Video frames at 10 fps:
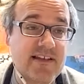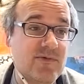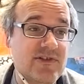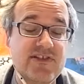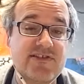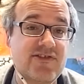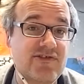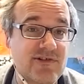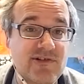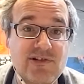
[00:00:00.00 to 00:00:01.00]
it was just a
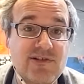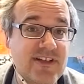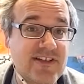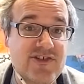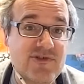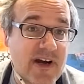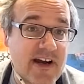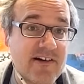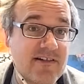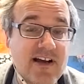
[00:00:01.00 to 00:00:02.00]
circle and a
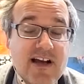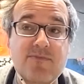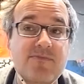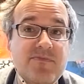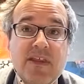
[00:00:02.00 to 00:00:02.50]
square. I'm